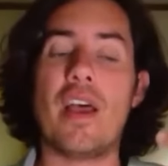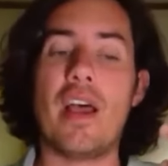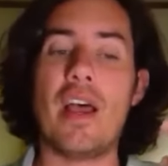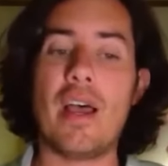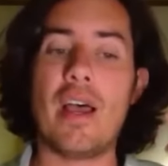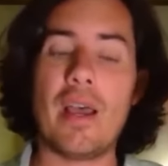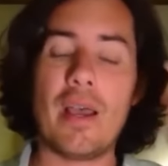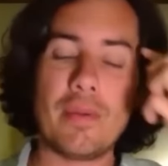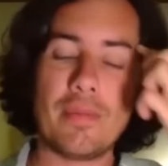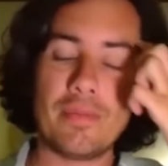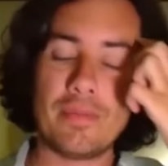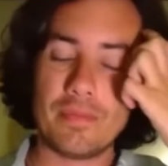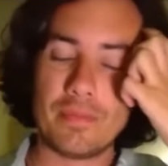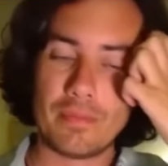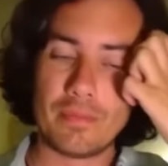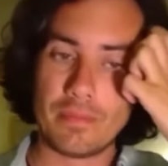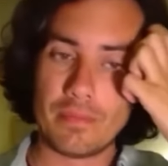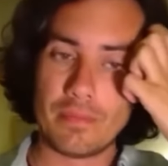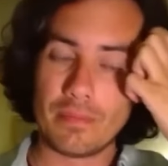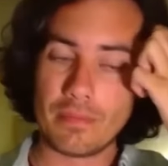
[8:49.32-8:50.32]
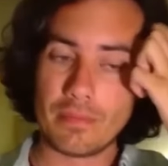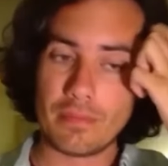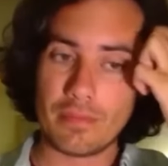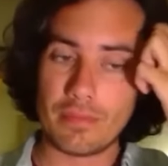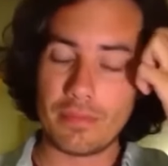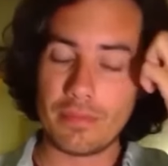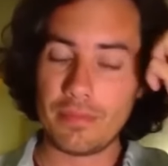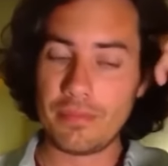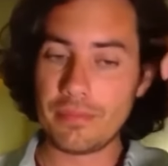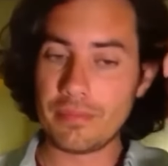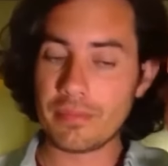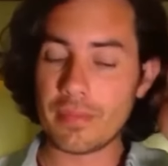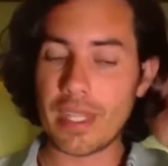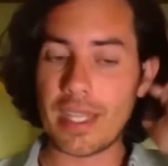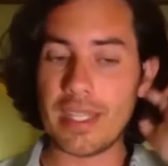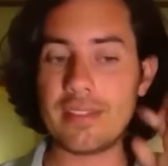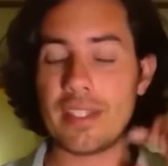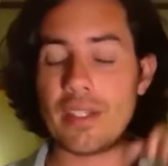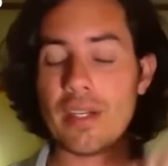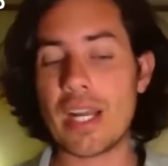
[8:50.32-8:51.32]
um,
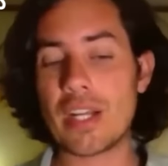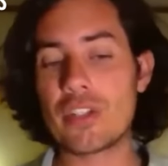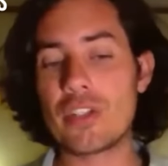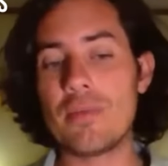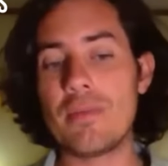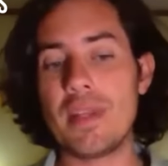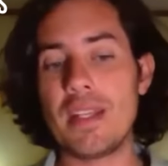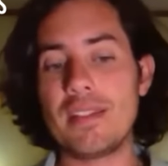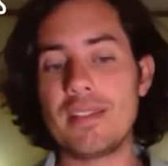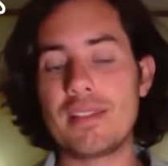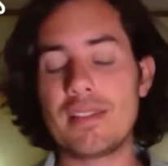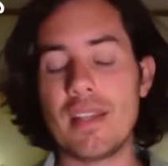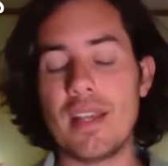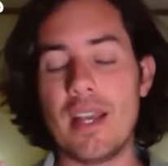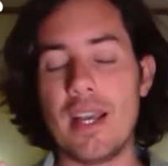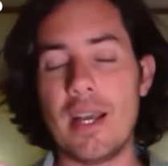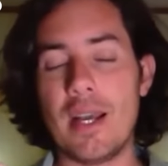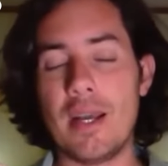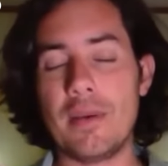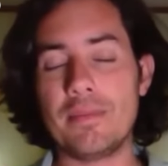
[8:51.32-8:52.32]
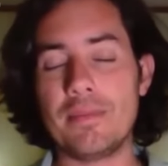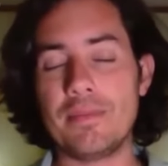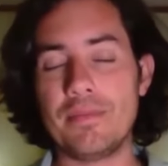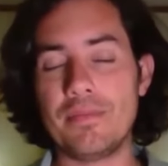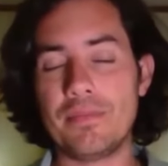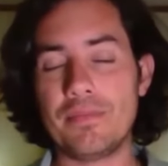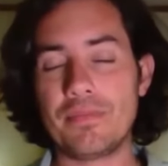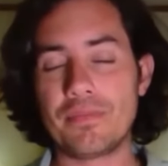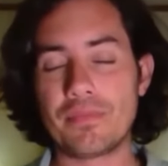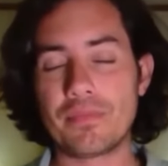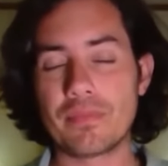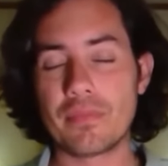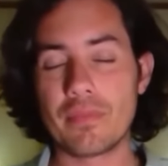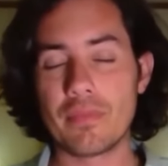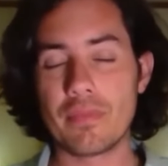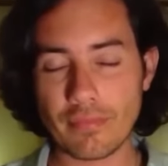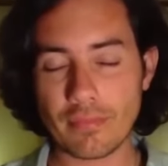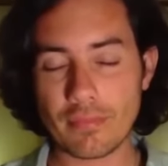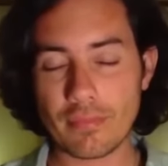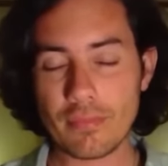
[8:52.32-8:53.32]
interaction means um,
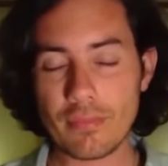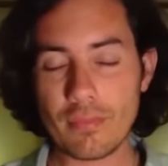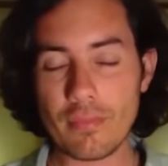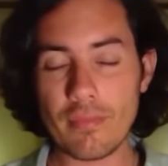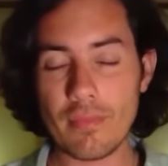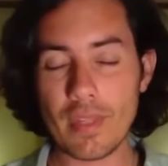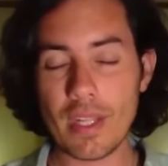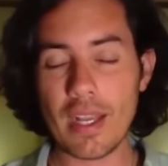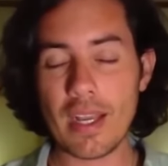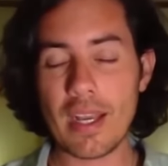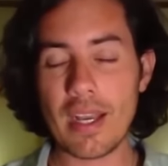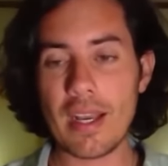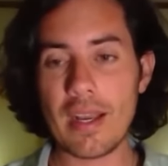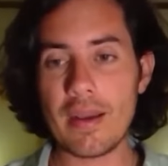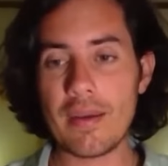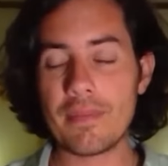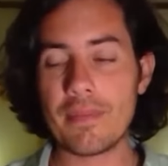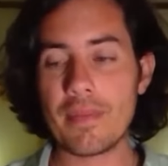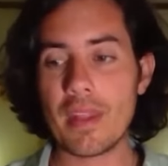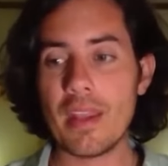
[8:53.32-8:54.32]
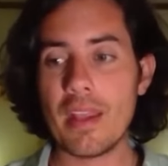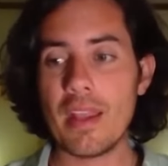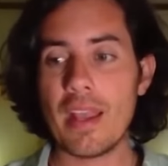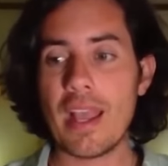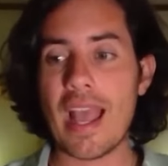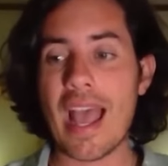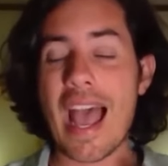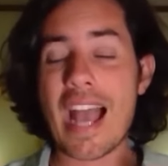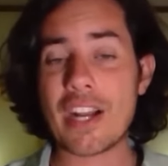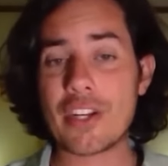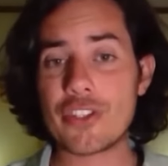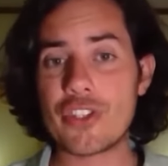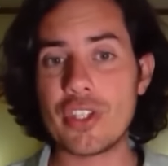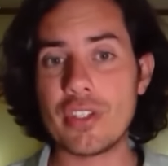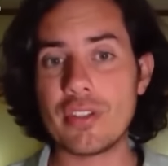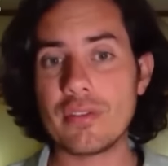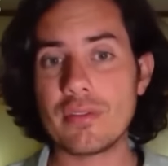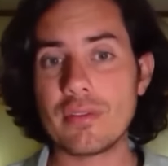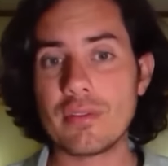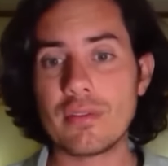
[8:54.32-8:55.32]
uh,
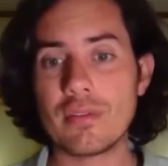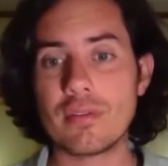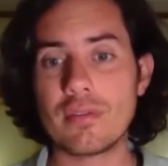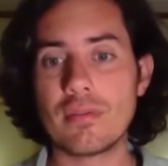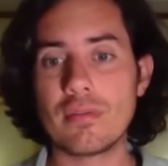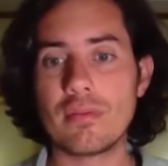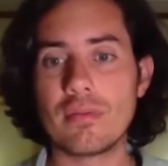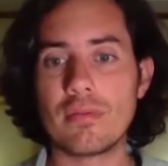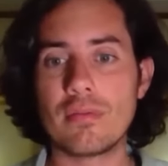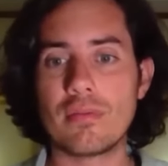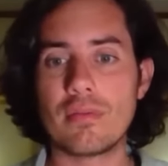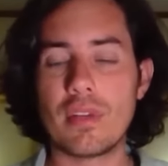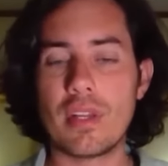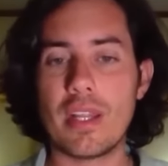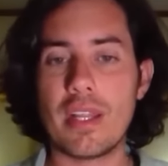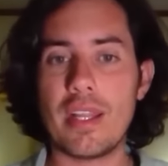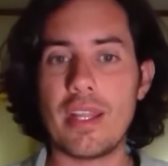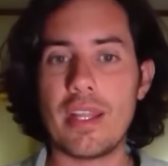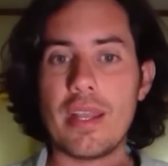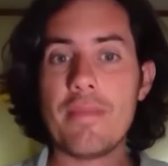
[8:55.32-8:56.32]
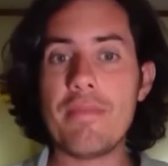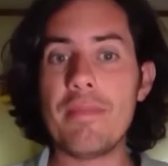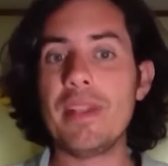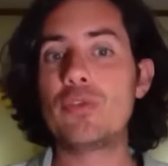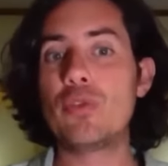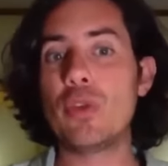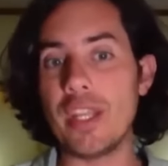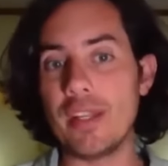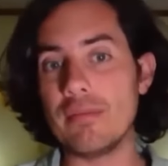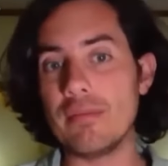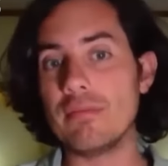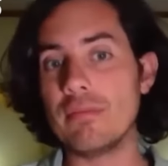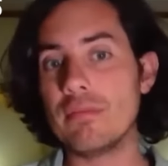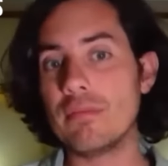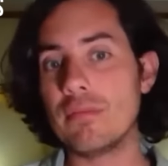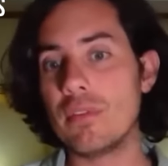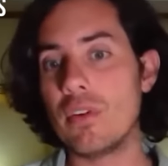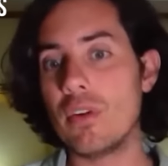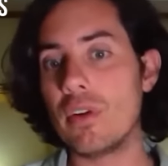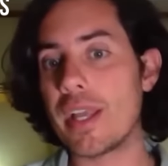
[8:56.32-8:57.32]
action in between
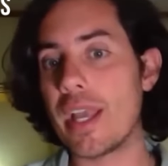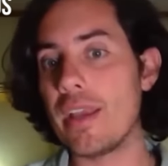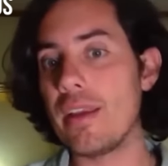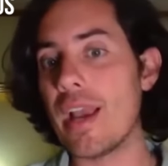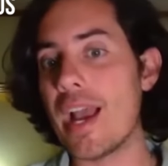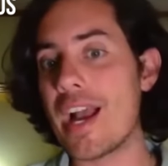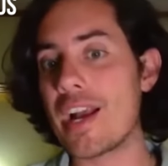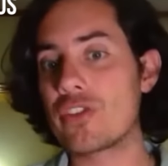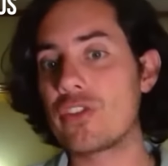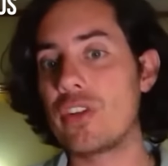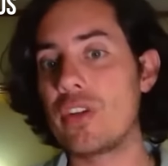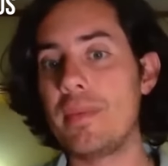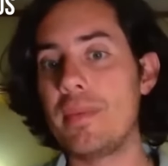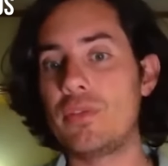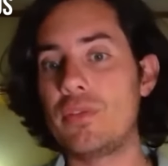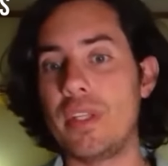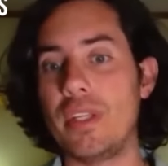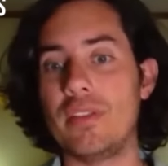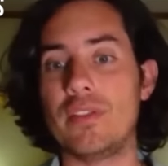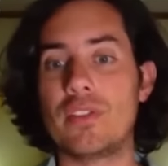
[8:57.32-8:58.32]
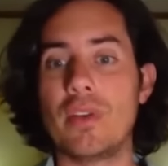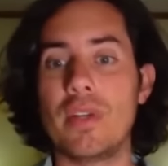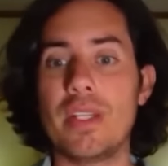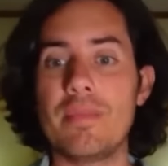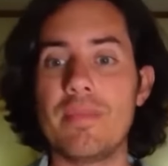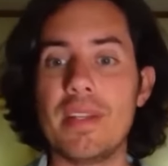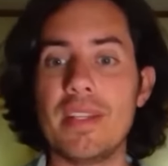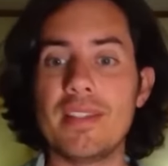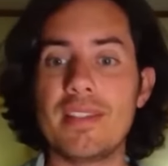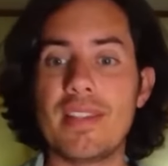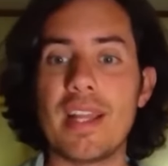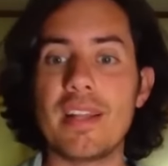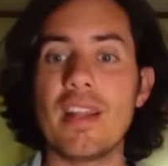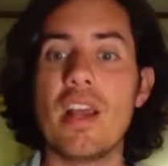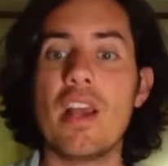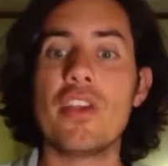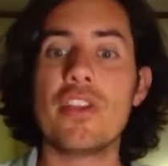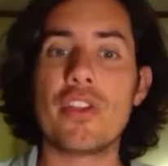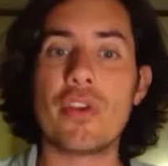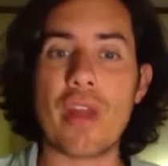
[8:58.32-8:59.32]
okay action in between so it means that
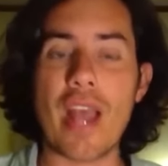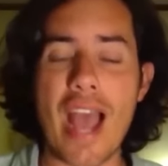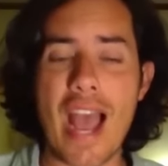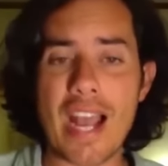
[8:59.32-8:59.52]
your